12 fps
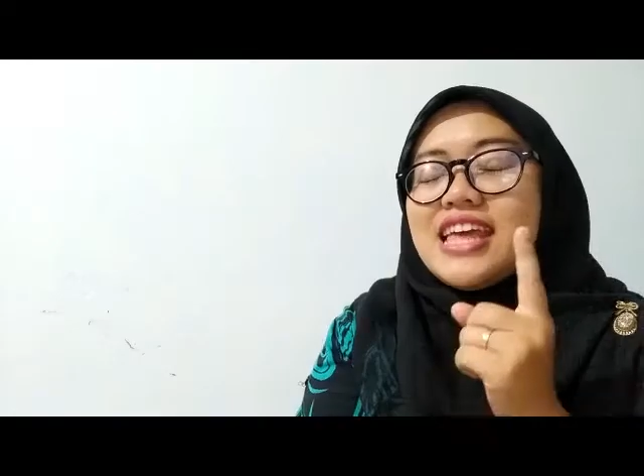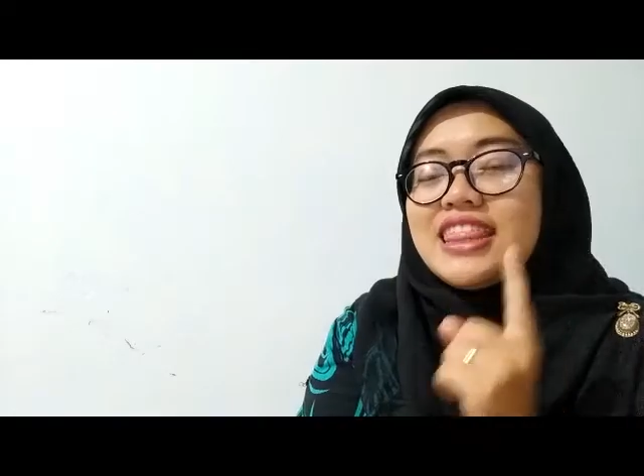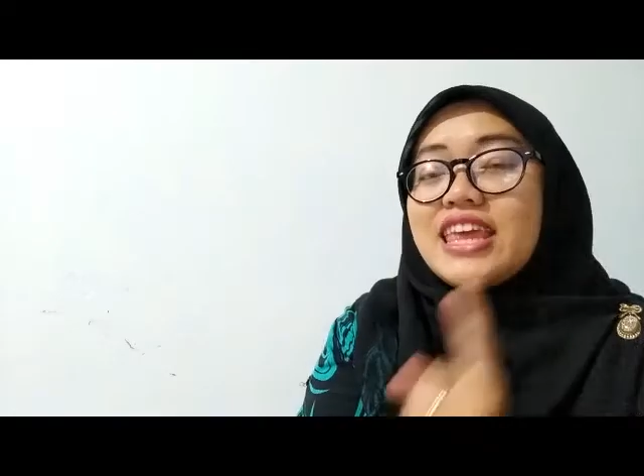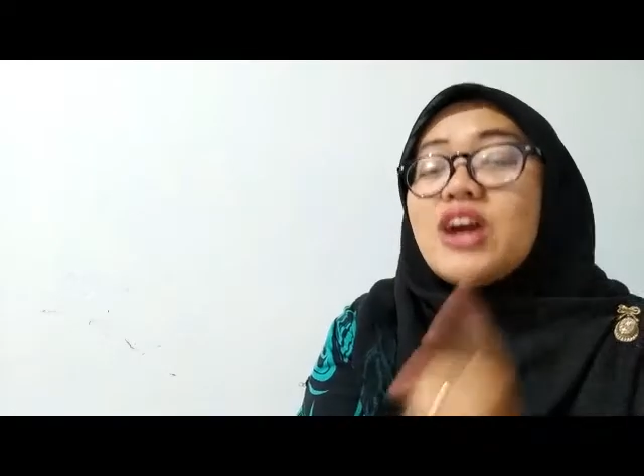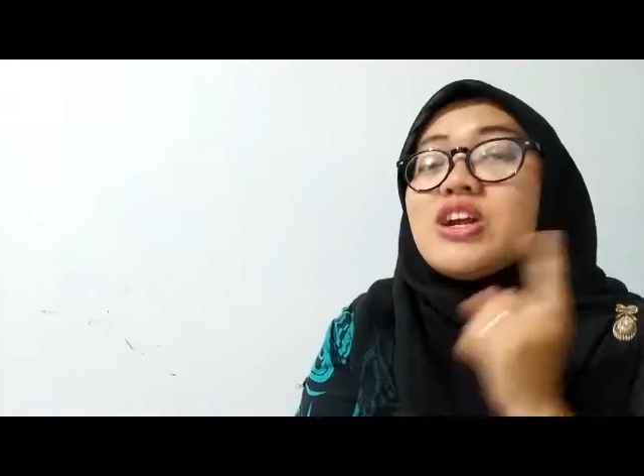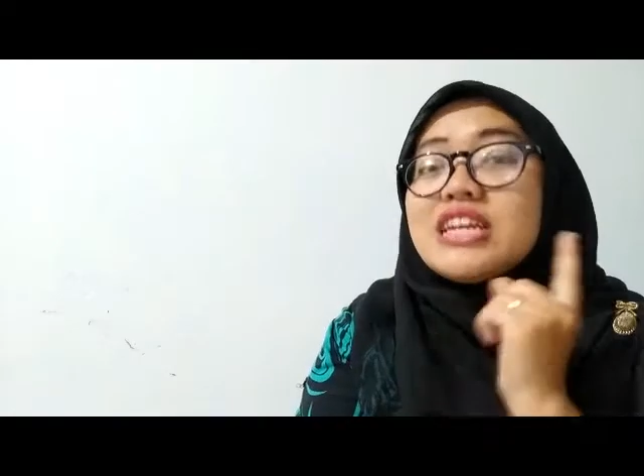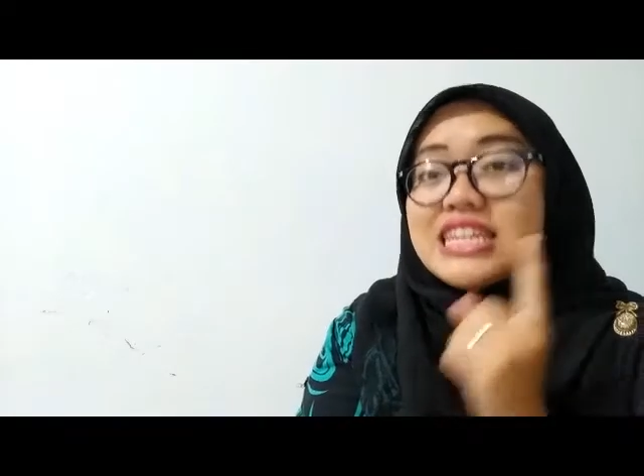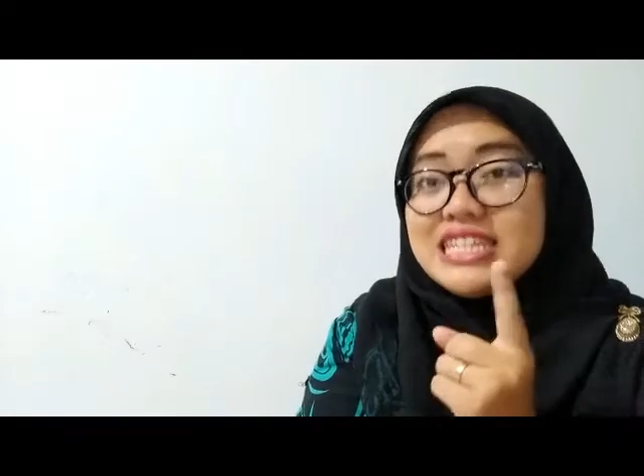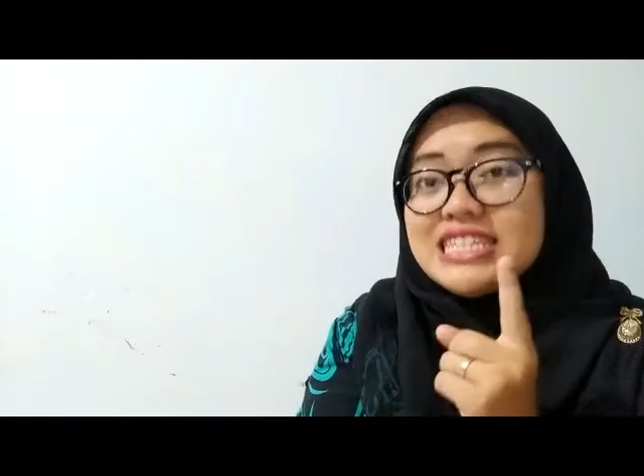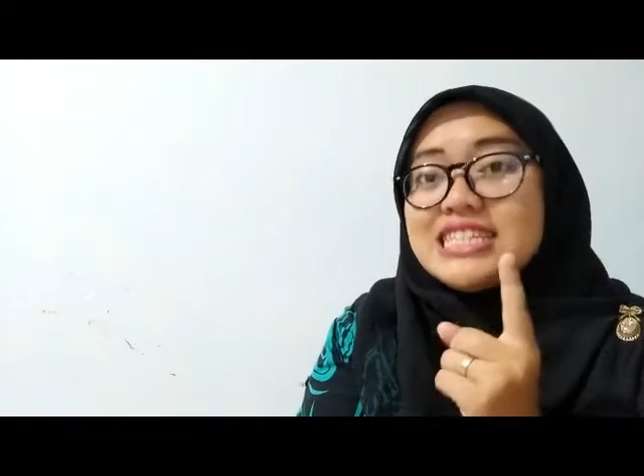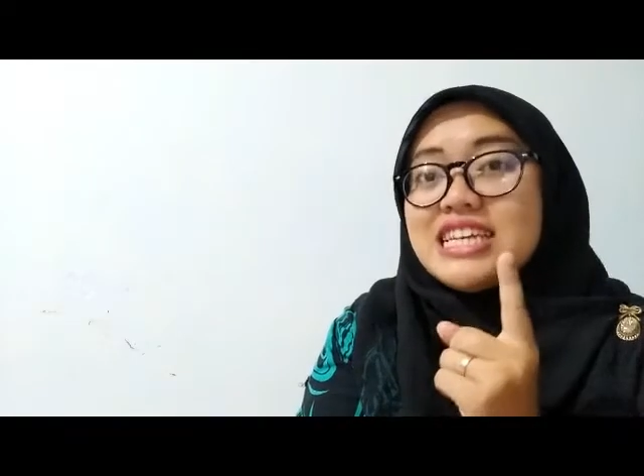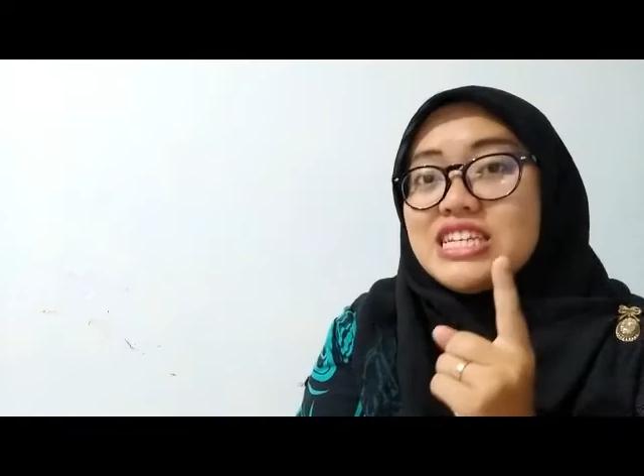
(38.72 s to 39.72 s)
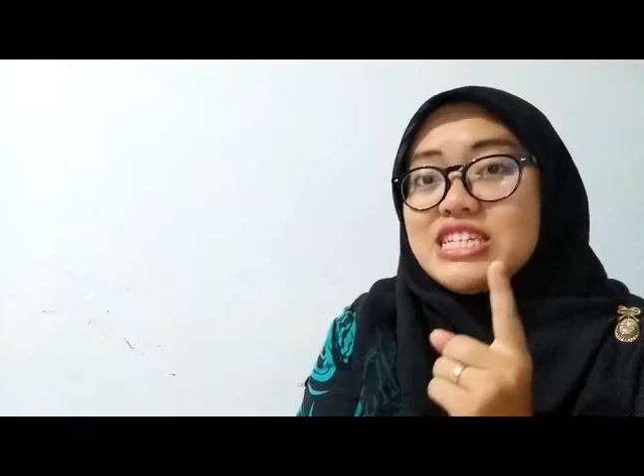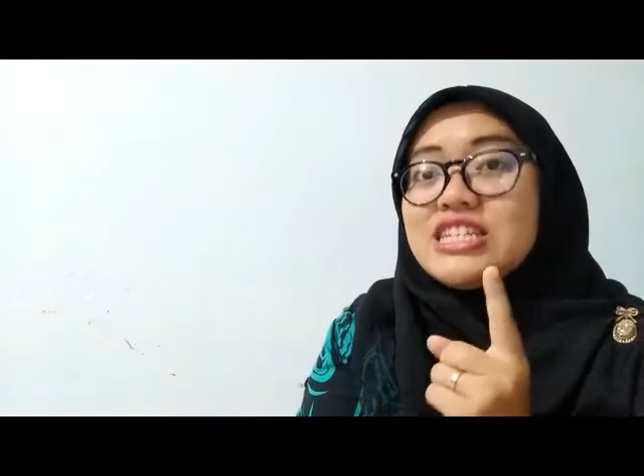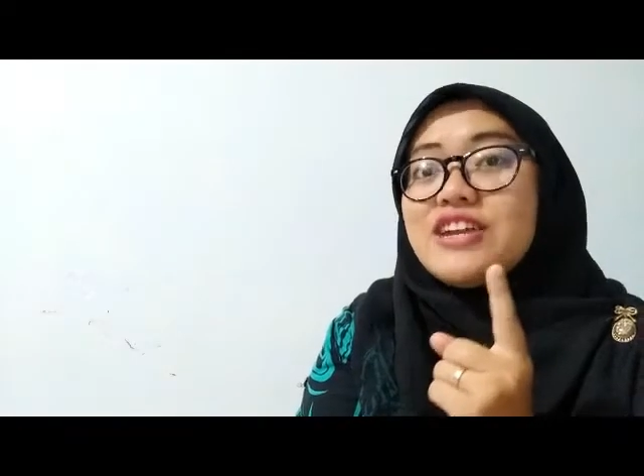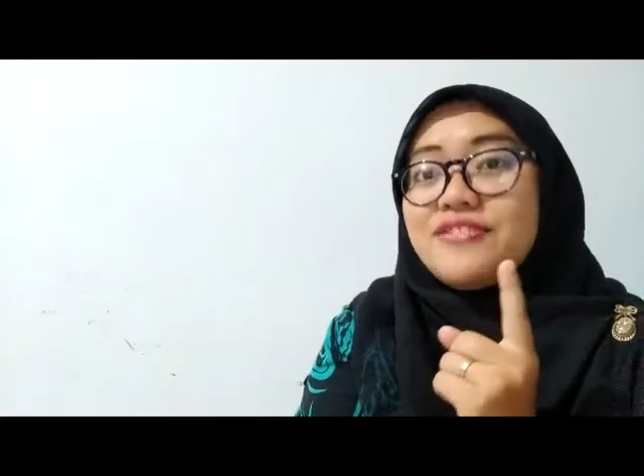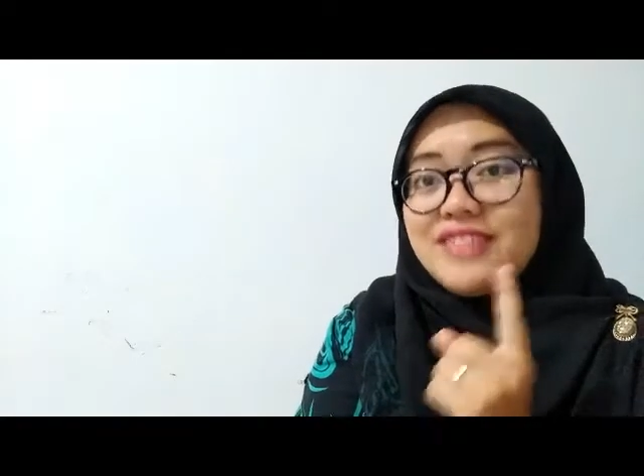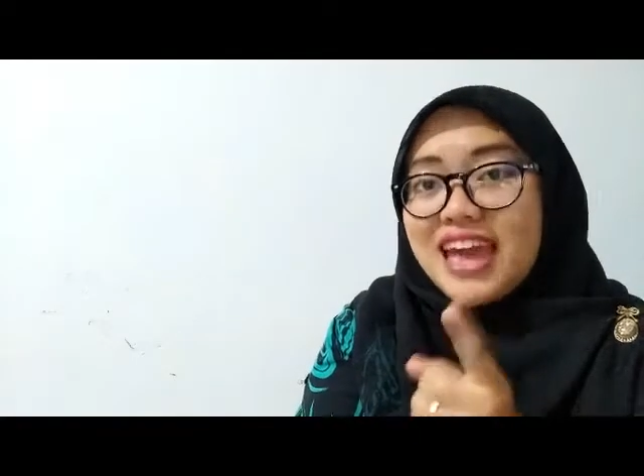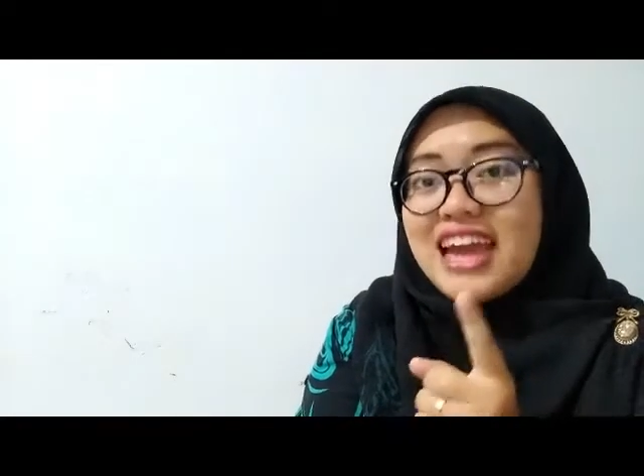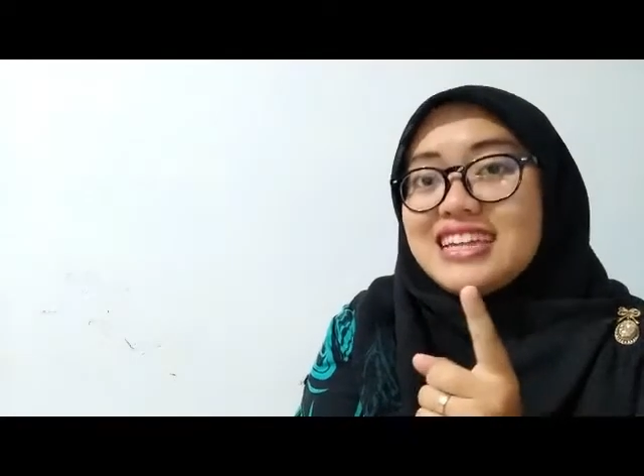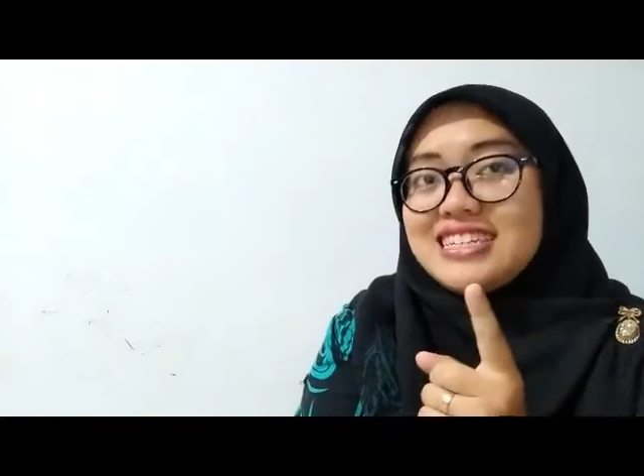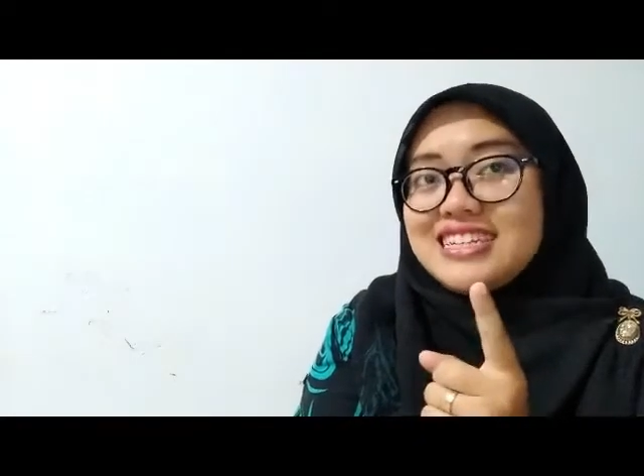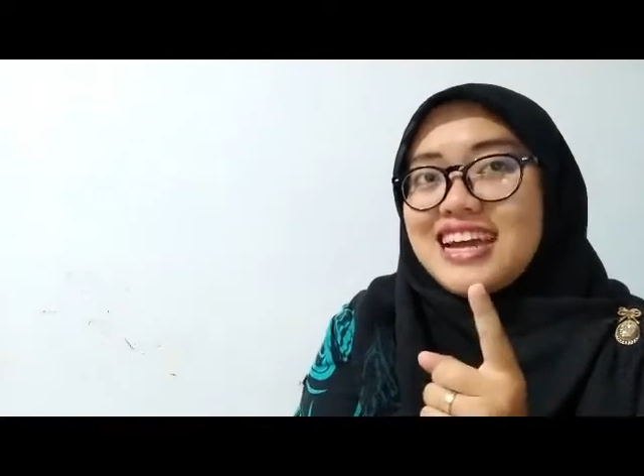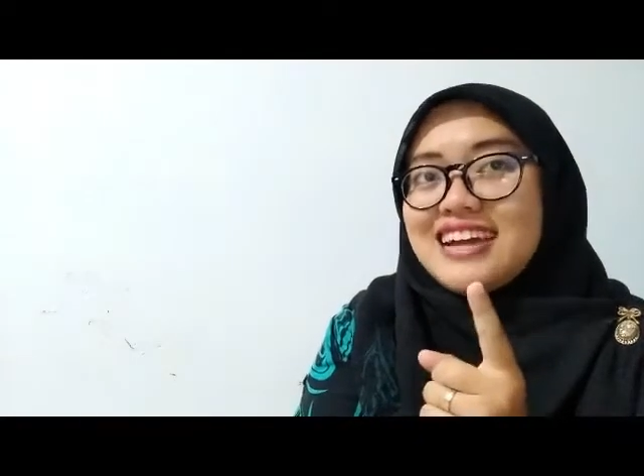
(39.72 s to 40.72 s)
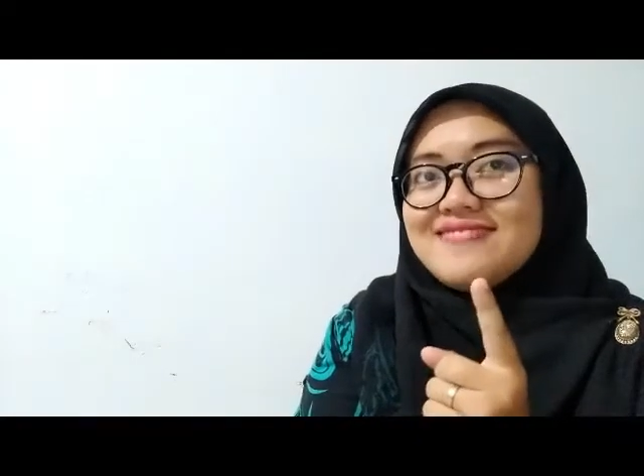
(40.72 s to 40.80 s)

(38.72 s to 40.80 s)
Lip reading: The organization of the idea.